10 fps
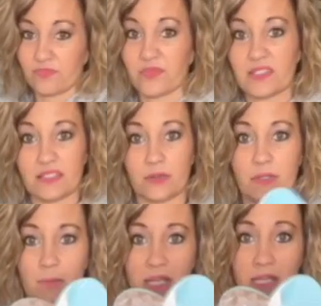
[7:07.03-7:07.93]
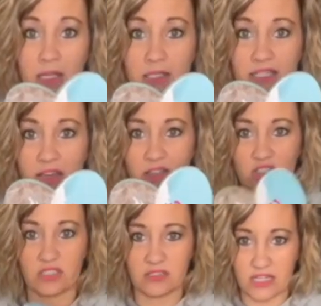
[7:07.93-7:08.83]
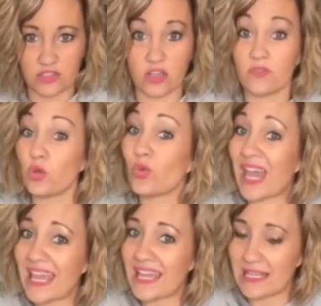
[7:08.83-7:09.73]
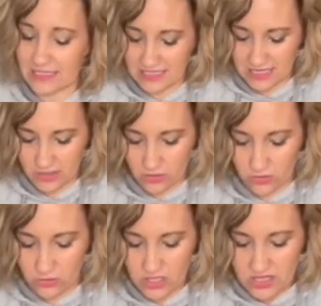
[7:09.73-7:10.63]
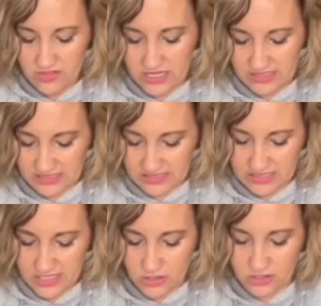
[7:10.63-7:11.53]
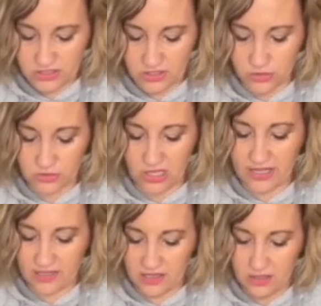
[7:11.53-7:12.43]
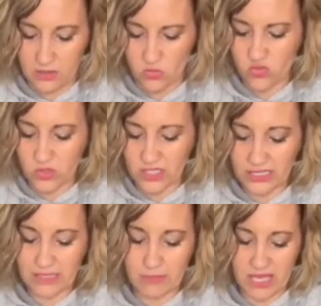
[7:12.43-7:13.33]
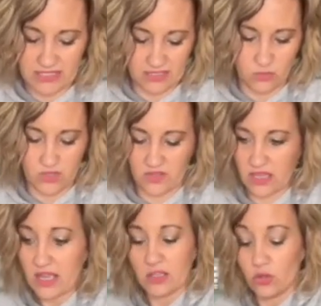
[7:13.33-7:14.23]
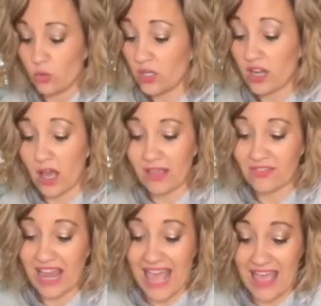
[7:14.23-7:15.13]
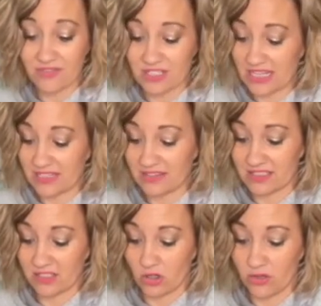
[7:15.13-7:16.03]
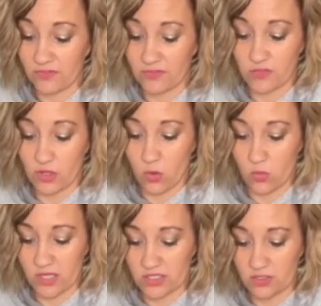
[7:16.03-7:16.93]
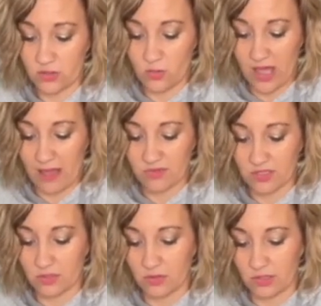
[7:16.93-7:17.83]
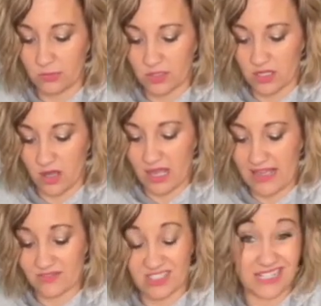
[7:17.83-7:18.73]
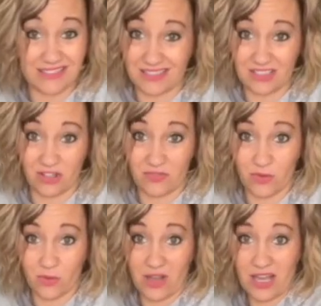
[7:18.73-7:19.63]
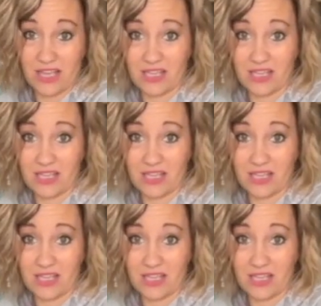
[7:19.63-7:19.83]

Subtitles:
See what I mean? See how it just tears off? You can't tell that it's a sticker till you're like really messing with it. You would not even have to take this off if you don't want to. You absolutely would not have to take this off, okay?